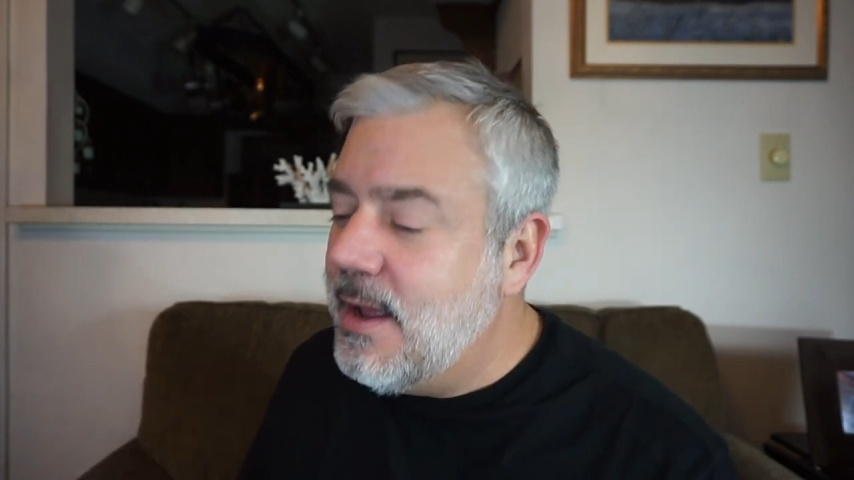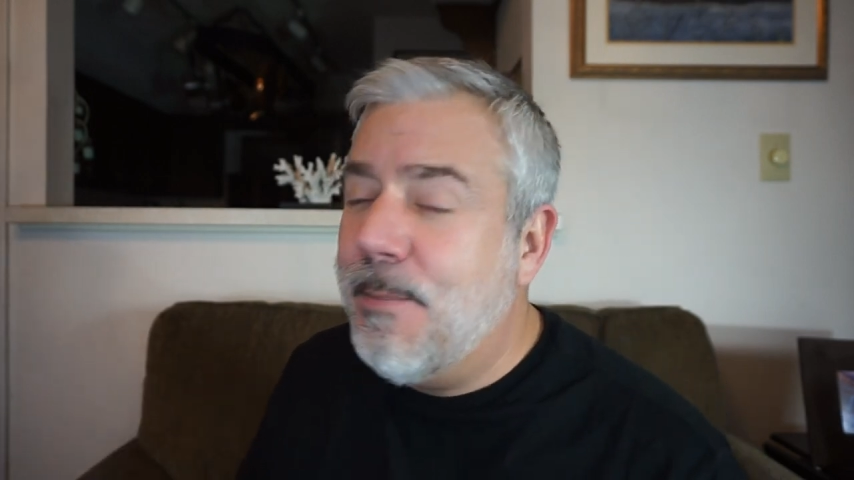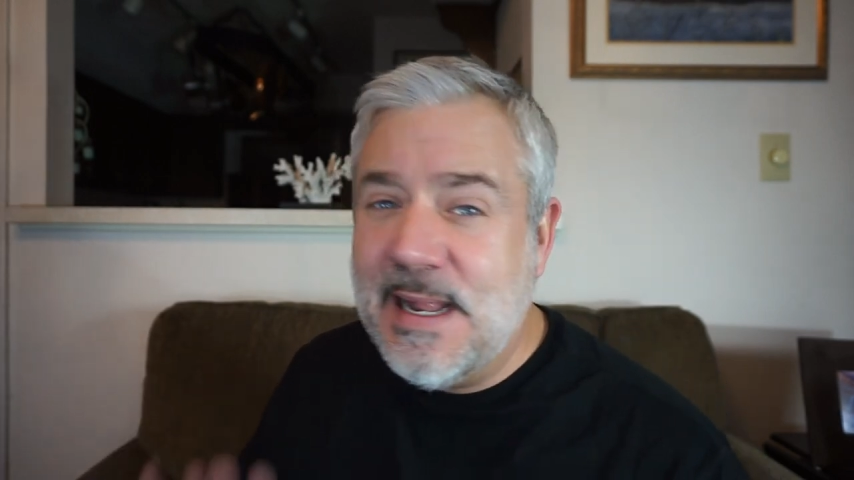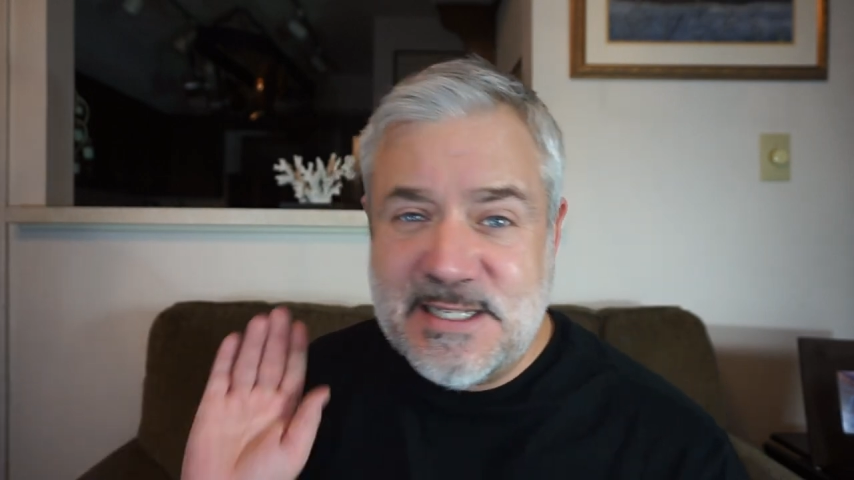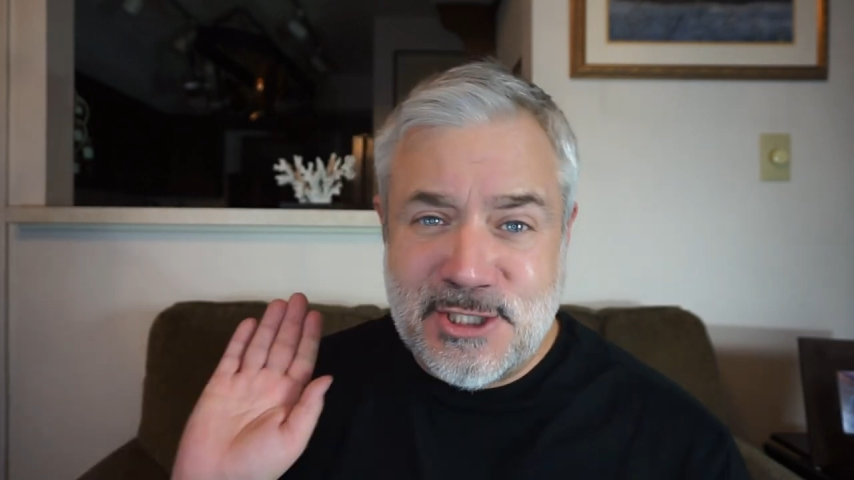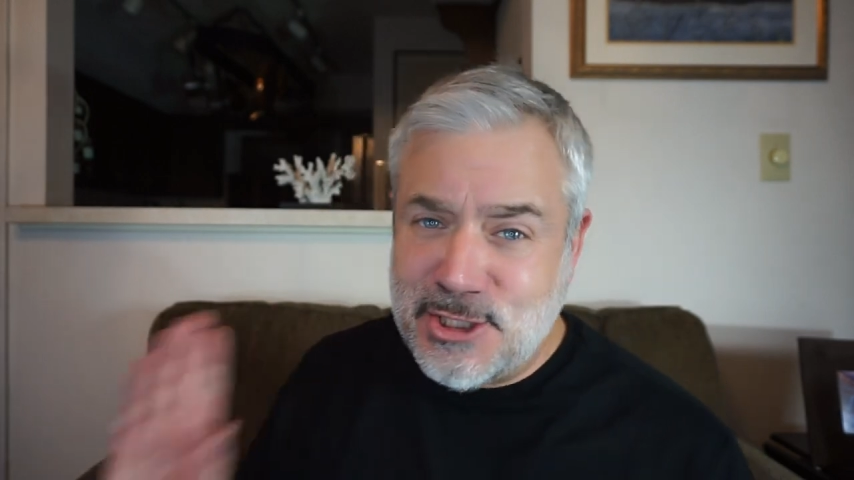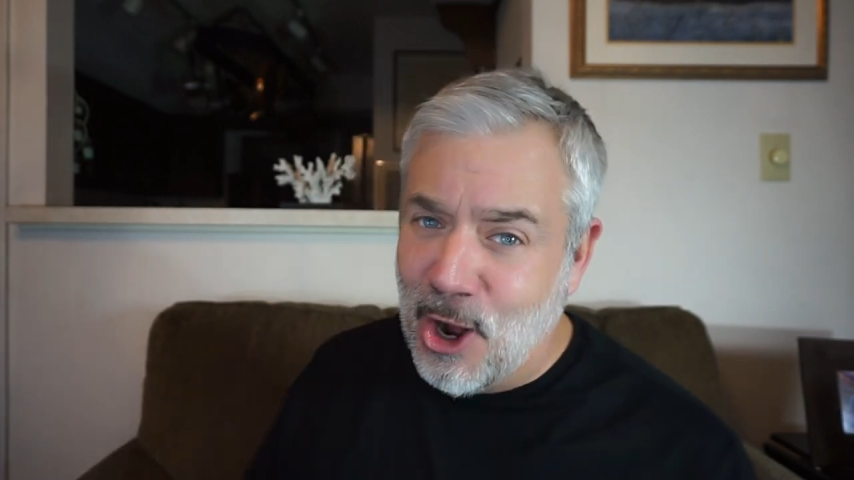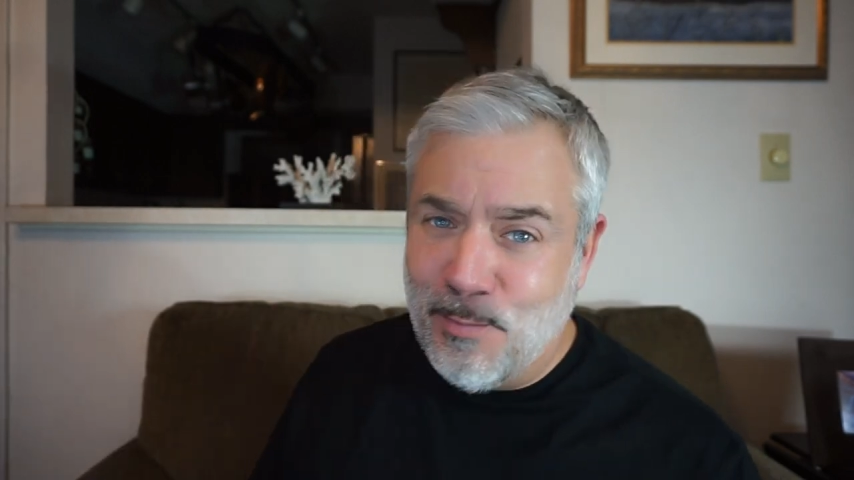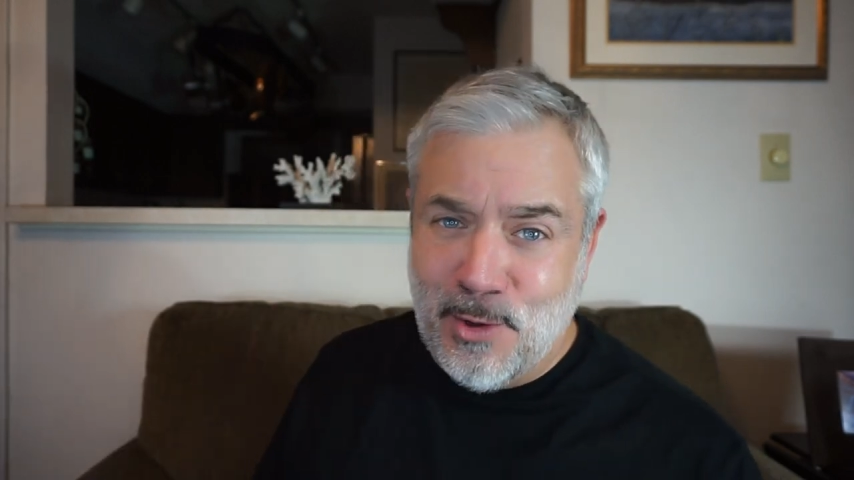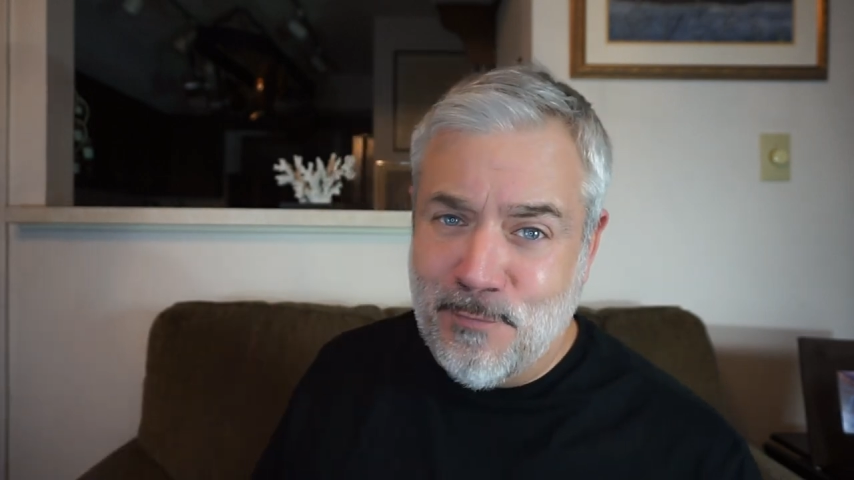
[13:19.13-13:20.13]
But it's
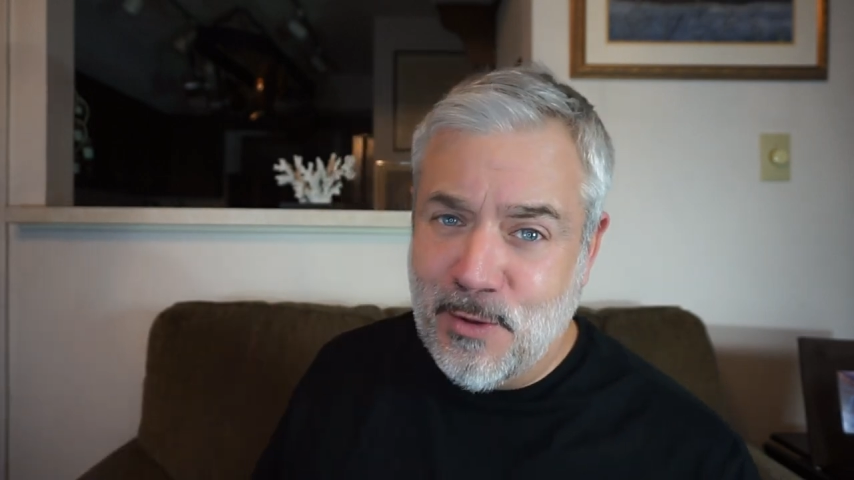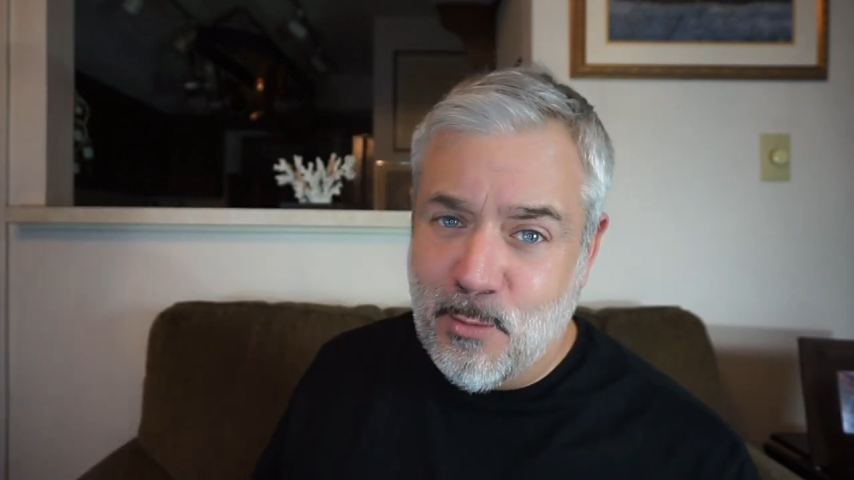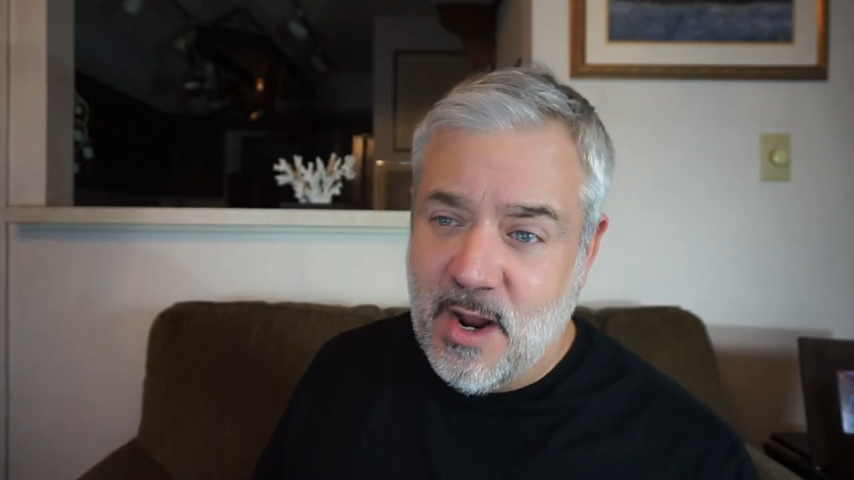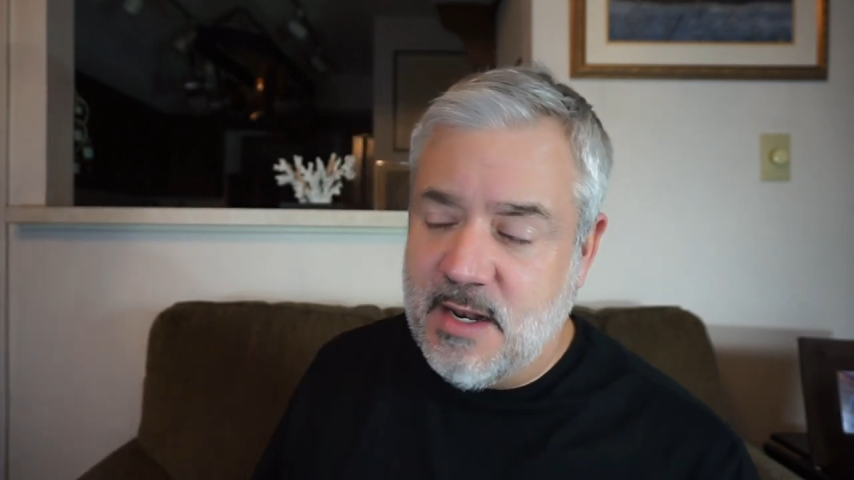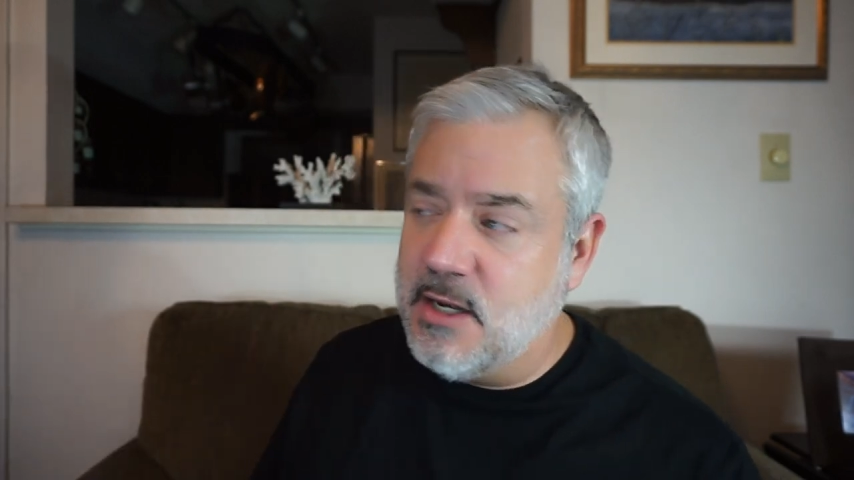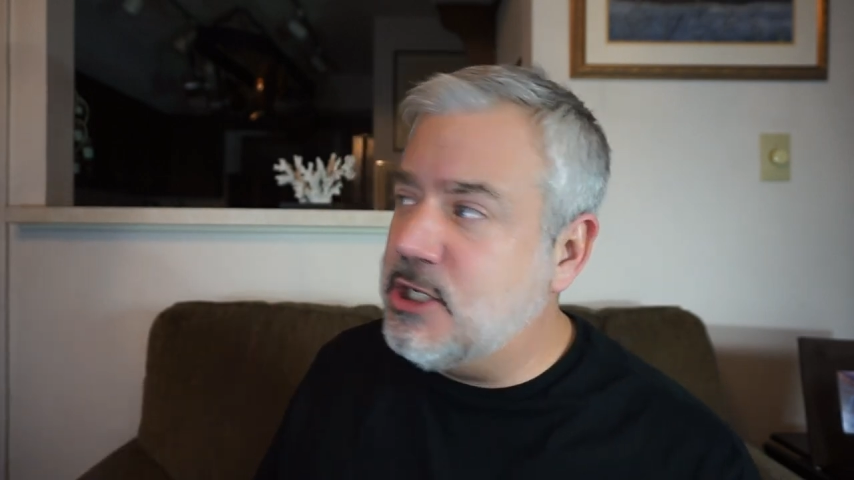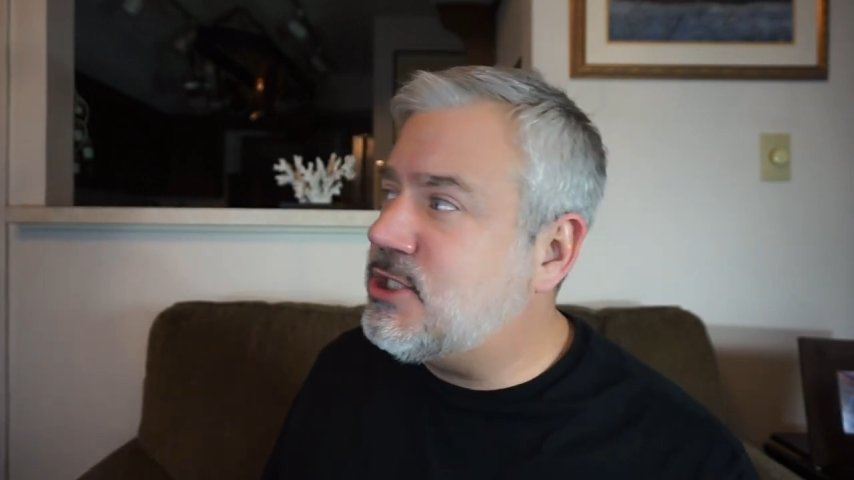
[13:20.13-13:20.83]
so beautifully written.